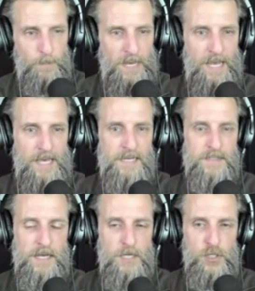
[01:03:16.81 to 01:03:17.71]
Paying
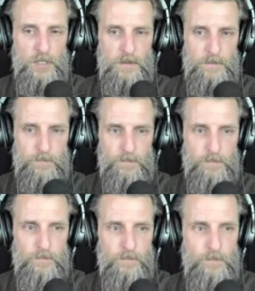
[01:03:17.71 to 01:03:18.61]
attention.
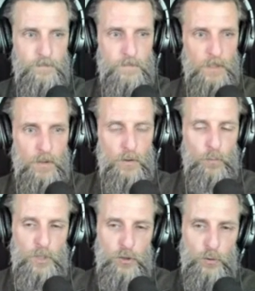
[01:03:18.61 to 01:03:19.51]

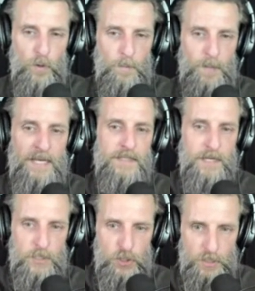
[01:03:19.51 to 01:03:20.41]
When you pay
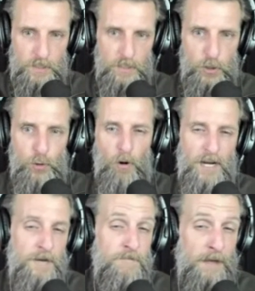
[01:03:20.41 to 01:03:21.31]
attention, you are
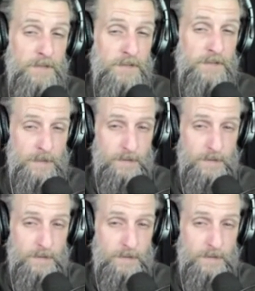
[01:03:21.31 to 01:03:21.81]
investing.